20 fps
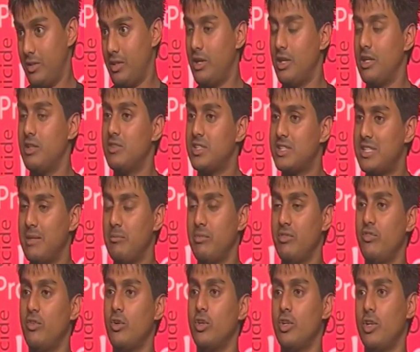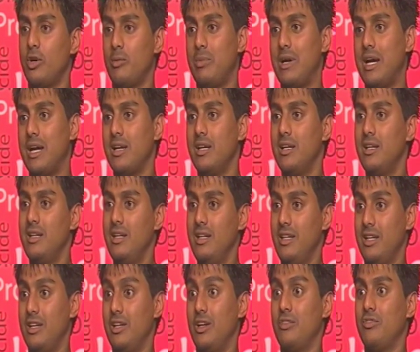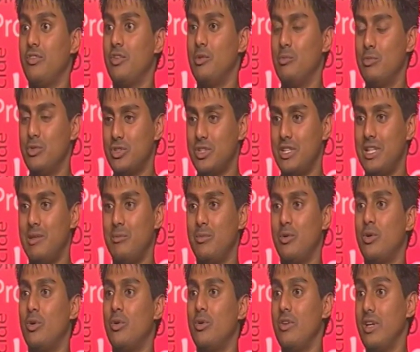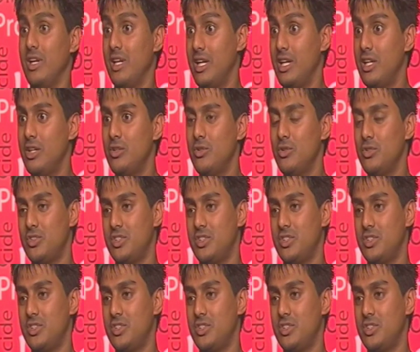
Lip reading: colleague was saying before, about, if you're a Muslim or Hindu,